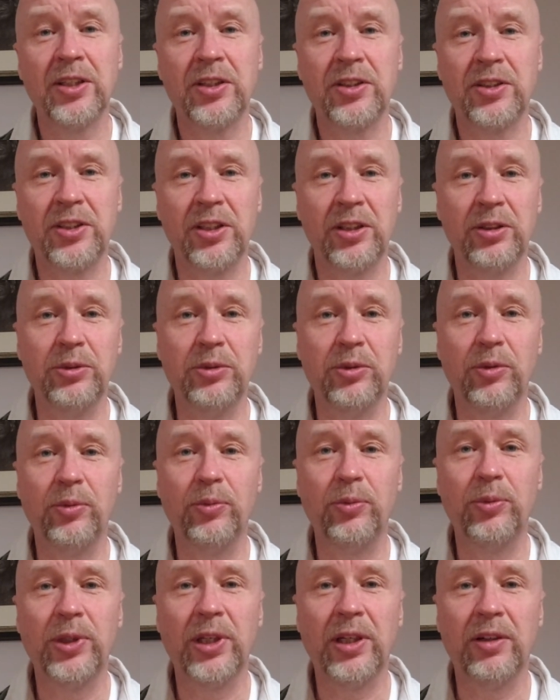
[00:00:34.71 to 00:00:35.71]
So
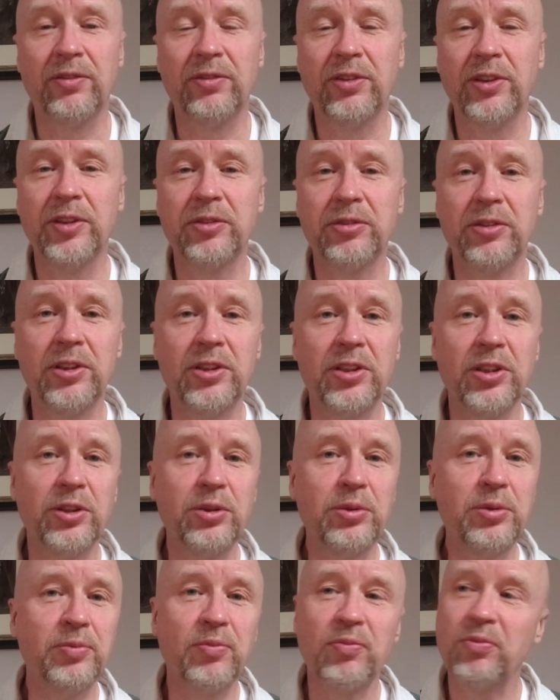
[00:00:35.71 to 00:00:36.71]
without further
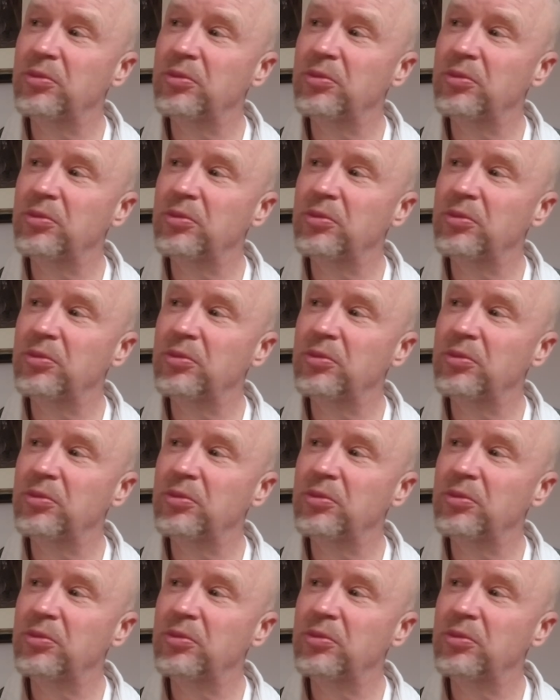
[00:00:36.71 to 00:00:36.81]
ado,